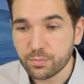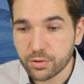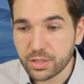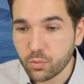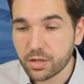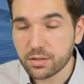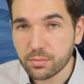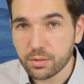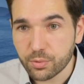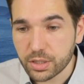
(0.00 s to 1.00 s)
Bernie won,
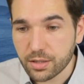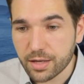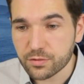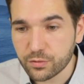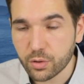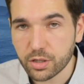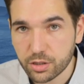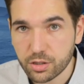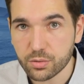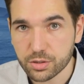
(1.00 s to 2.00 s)
Bernie lost Florida
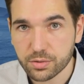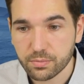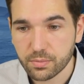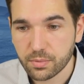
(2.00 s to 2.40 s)
huge,